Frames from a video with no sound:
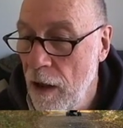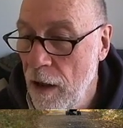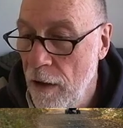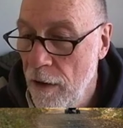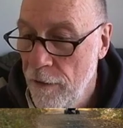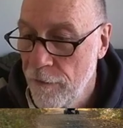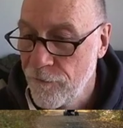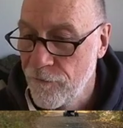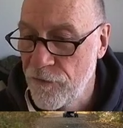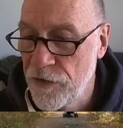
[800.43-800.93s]

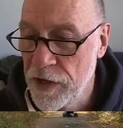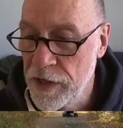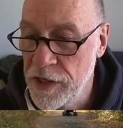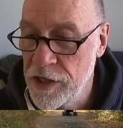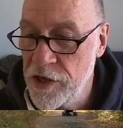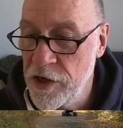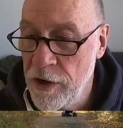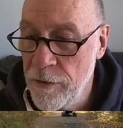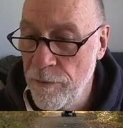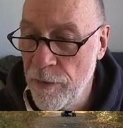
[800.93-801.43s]

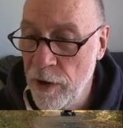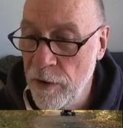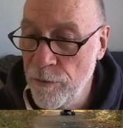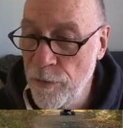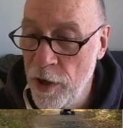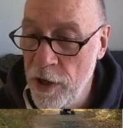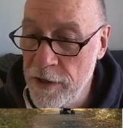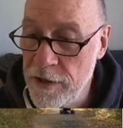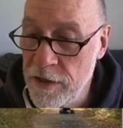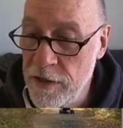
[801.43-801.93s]
finish up our
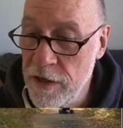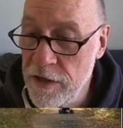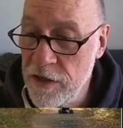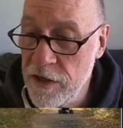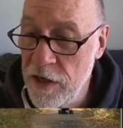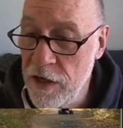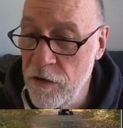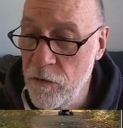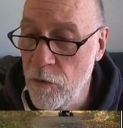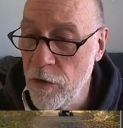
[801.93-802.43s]

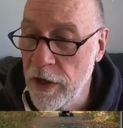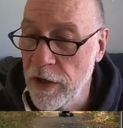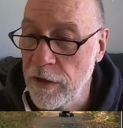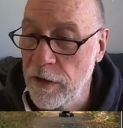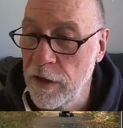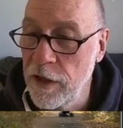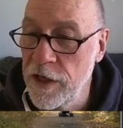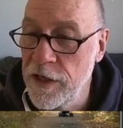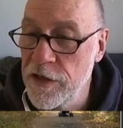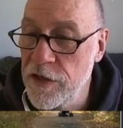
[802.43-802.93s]
processing with
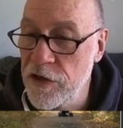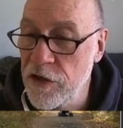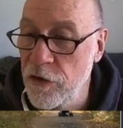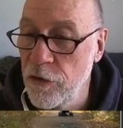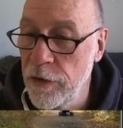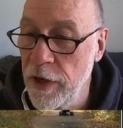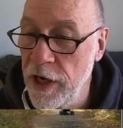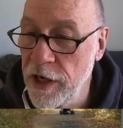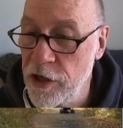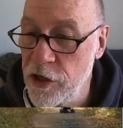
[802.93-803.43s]
lens
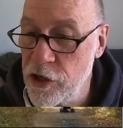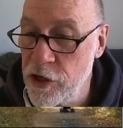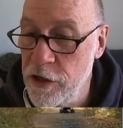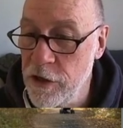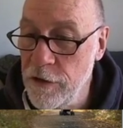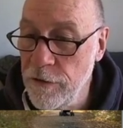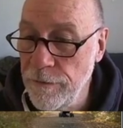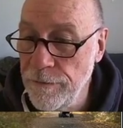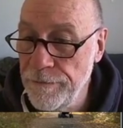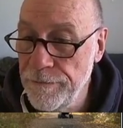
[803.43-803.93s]

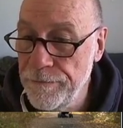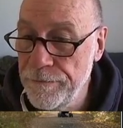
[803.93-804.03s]
correction.